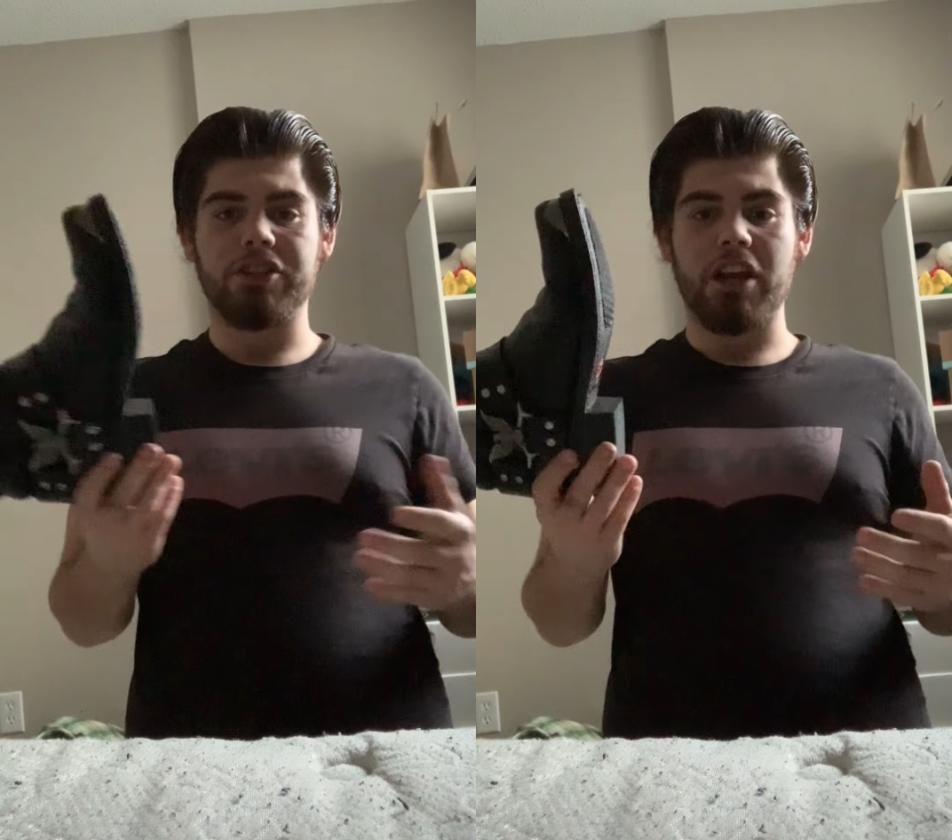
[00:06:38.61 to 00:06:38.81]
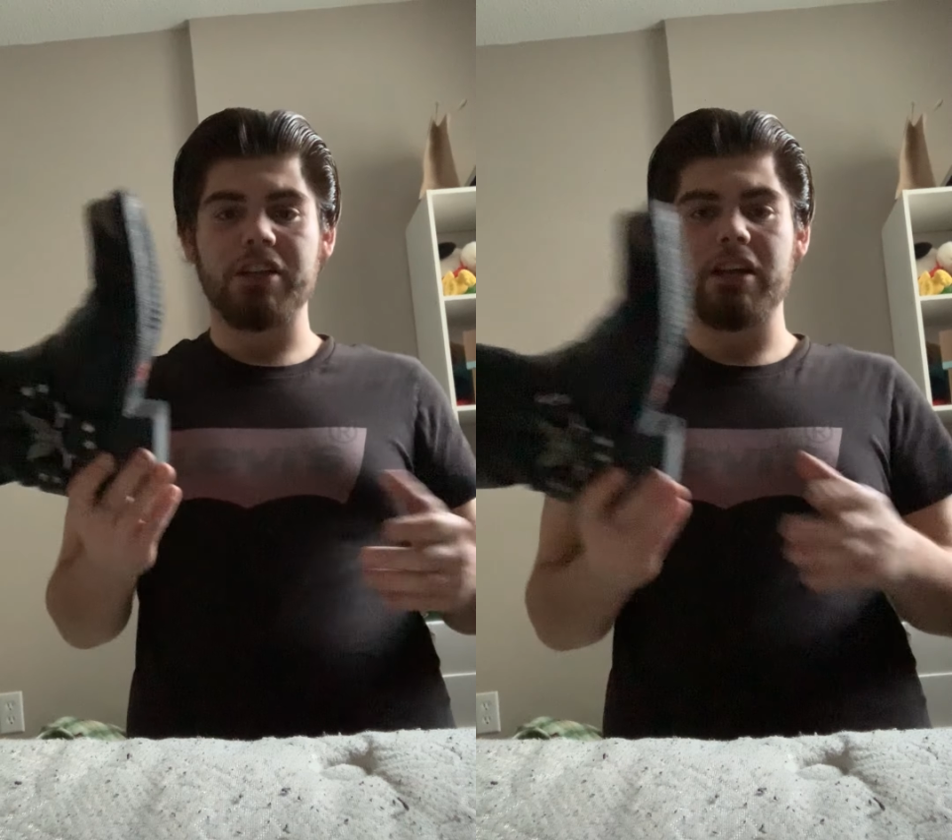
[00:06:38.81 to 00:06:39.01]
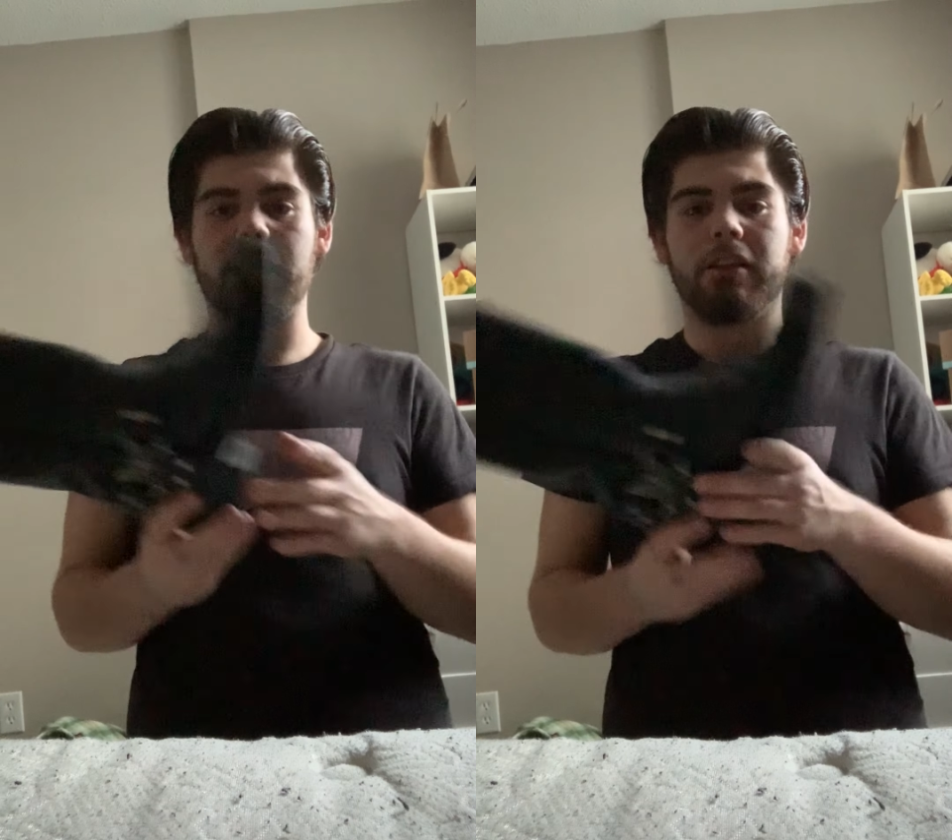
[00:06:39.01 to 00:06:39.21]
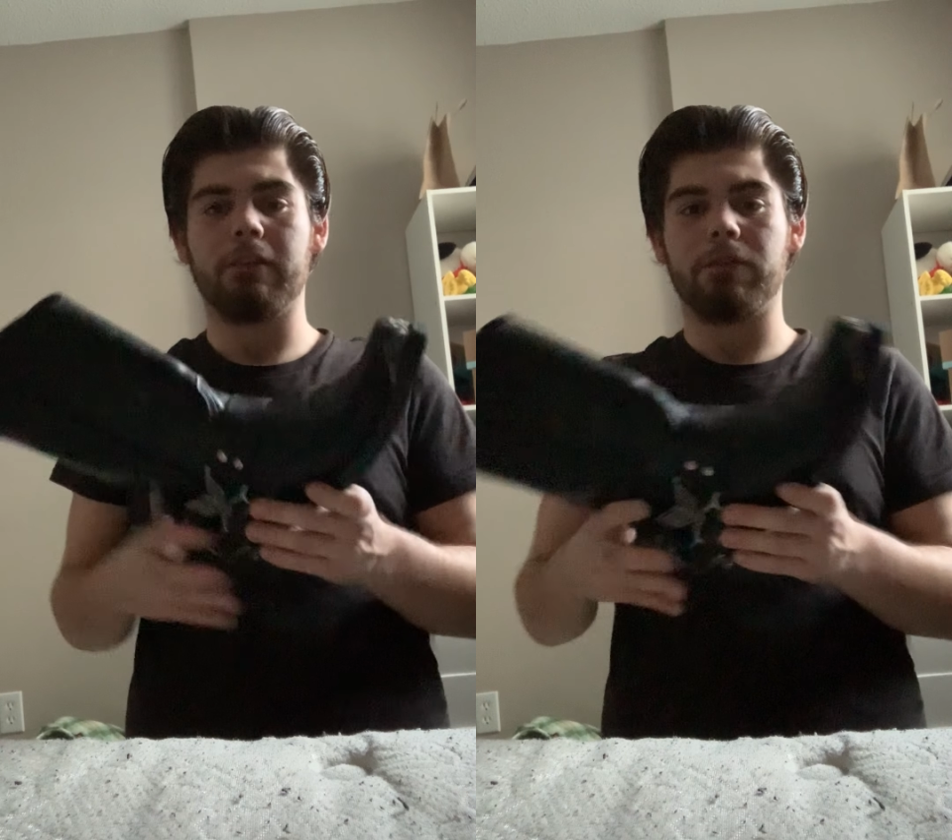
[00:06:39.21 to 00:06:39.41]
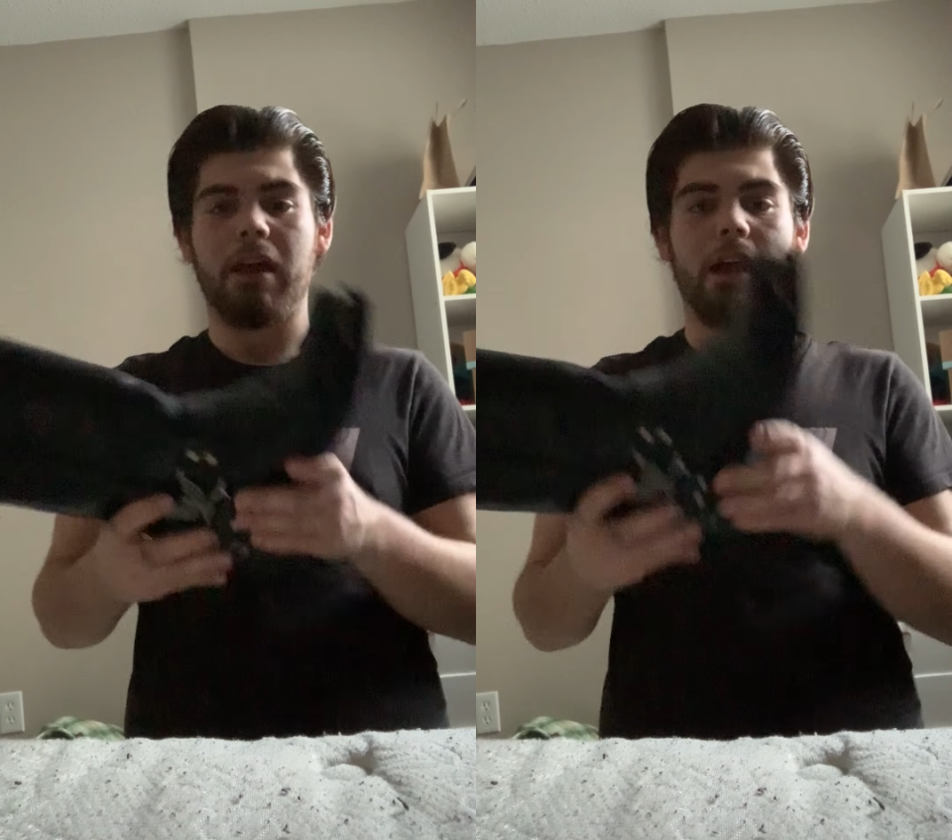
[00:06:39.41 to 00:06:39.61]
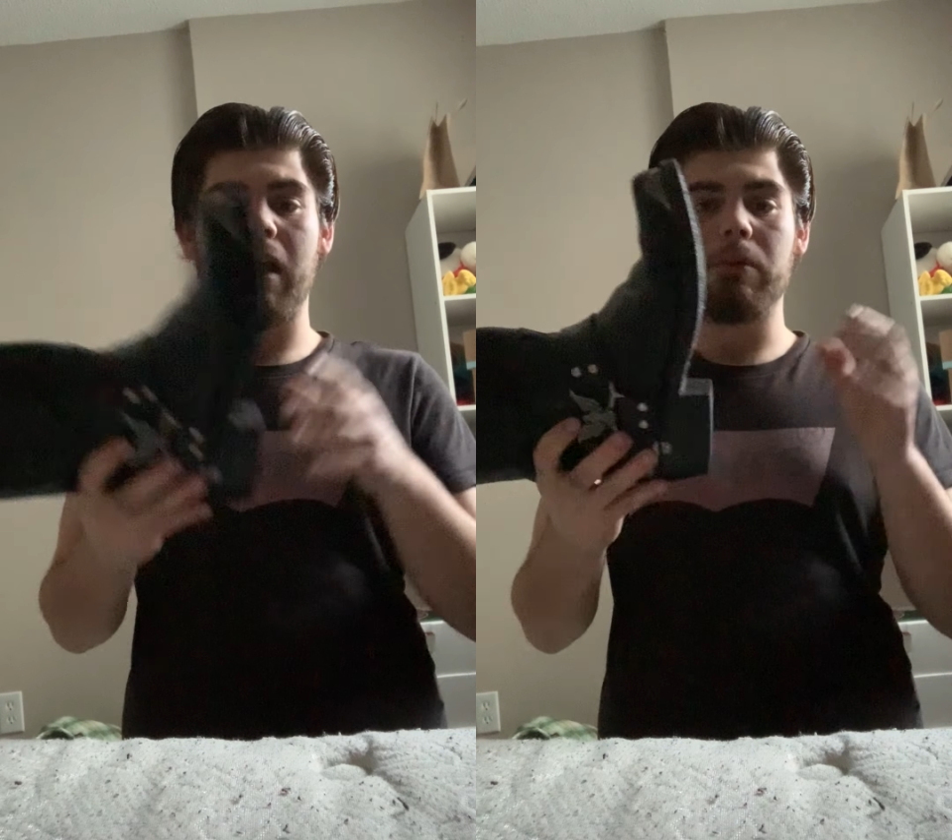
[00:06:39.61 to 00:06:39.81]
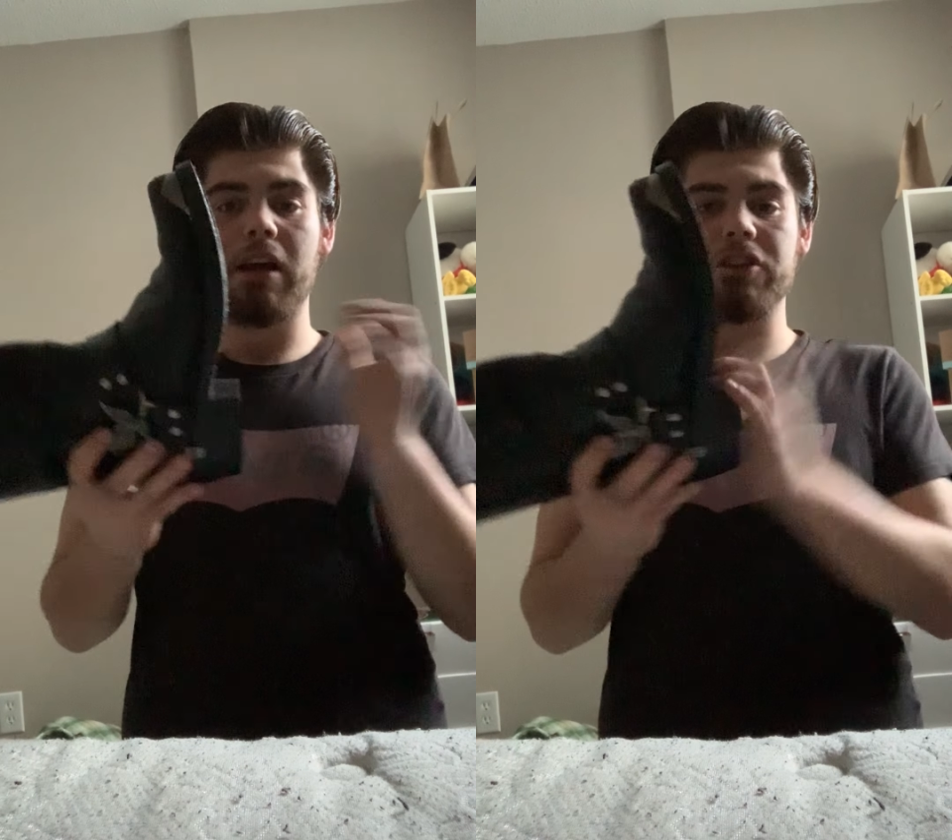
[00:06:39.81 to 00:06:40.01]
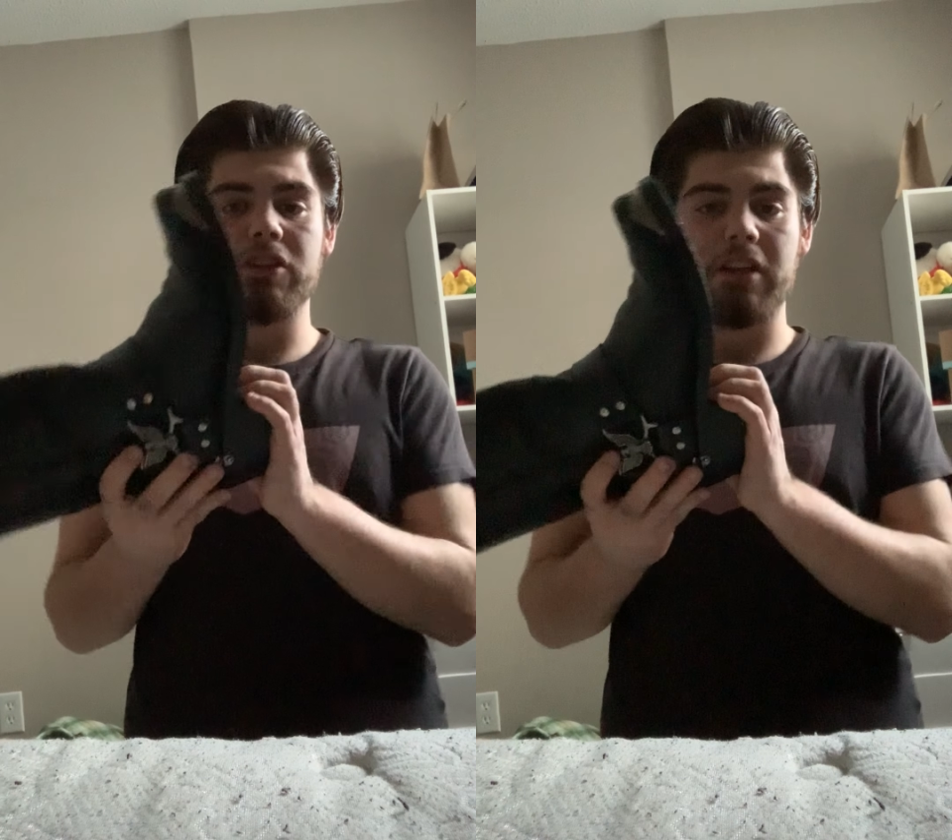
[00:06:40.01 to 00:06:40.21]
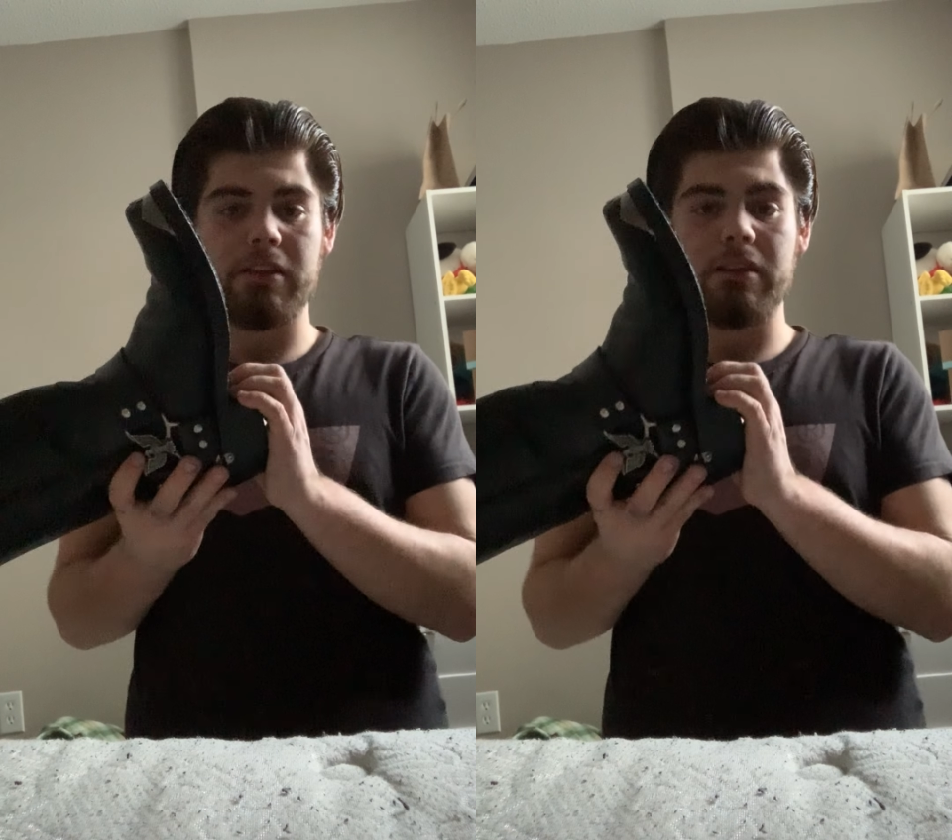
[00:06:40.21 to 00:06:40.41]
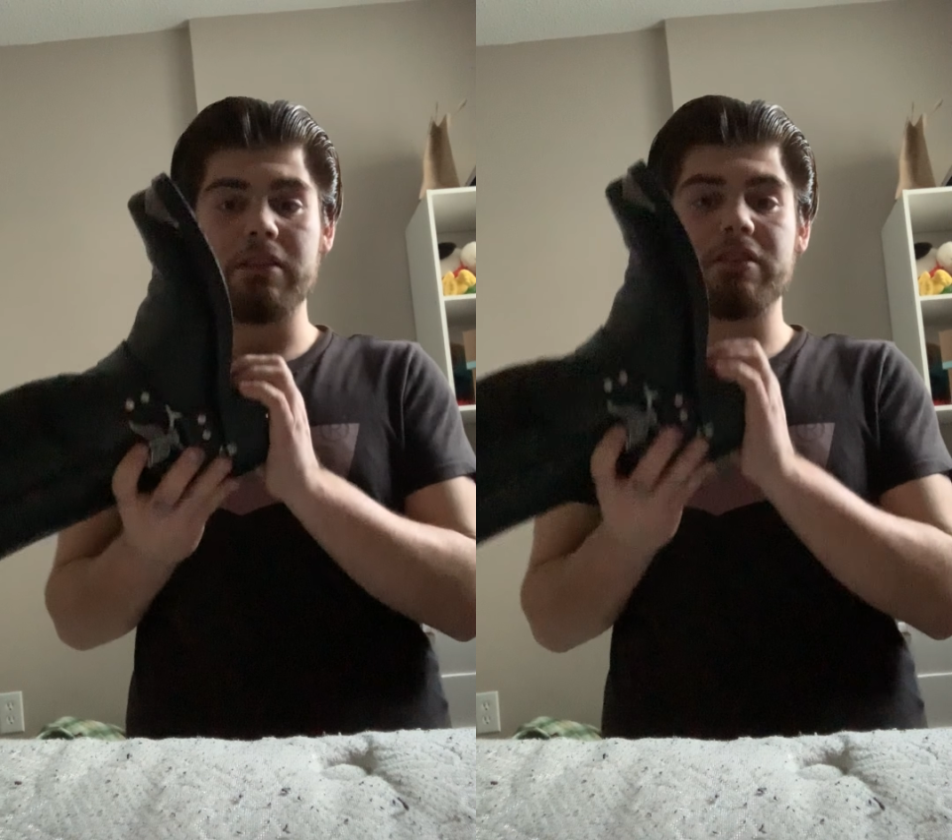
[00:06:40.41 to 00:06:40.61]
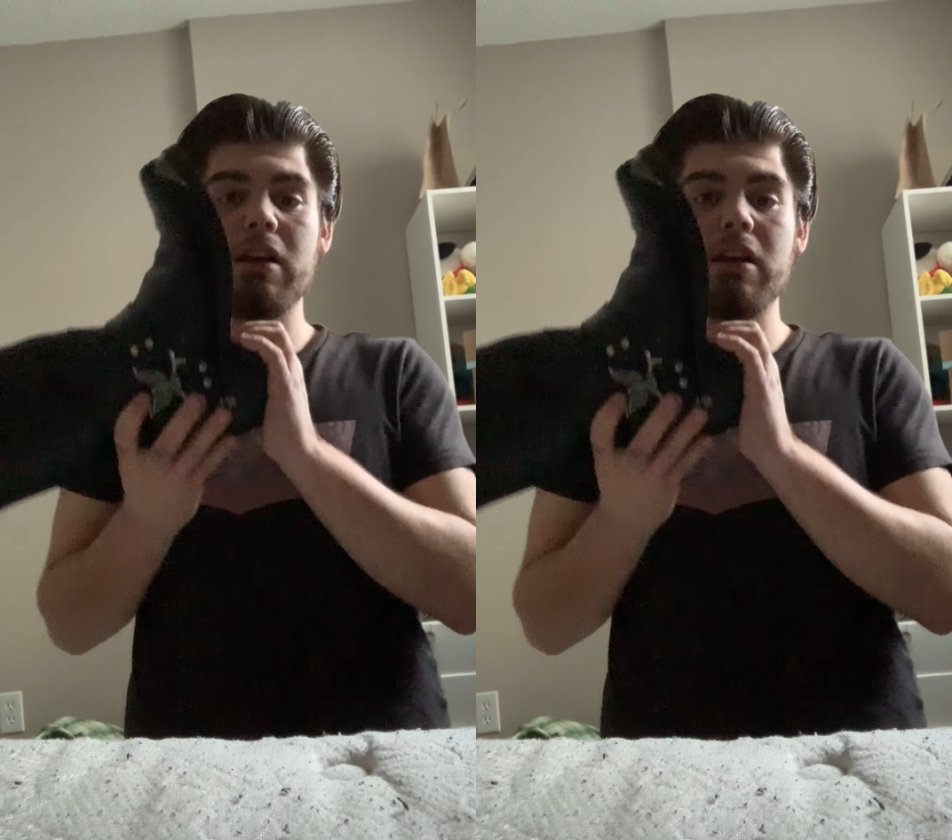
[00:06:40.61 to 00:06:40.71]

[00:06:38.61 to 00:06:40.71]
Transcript: change anything for that, I would actually get the